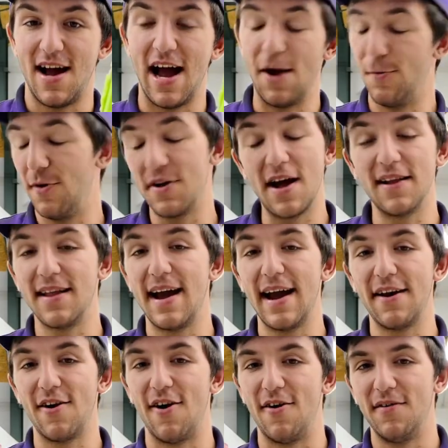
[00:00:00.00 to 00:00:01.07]
I will not
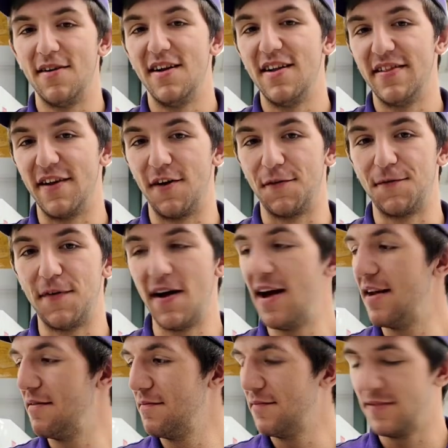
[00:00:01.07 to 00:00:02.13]
lie at all. They're
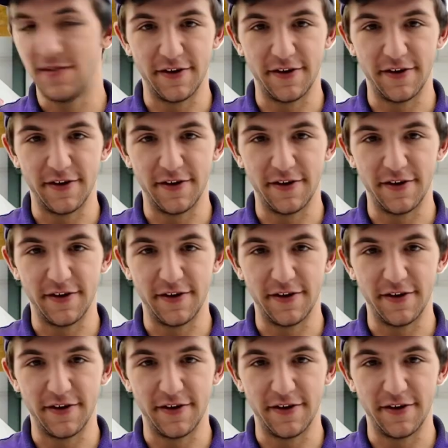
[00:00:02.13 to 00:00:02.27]
fun,